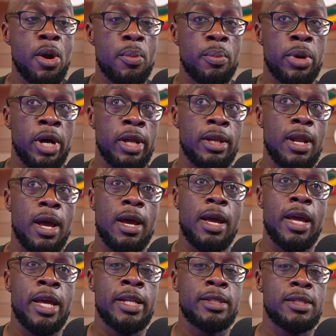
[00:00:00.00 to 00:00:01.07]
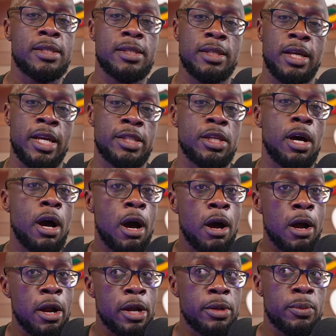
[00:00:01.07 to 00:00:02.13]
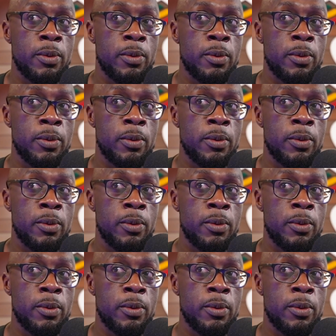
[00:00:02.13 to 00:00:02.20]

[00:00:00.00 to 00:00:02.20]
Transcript: But it's hard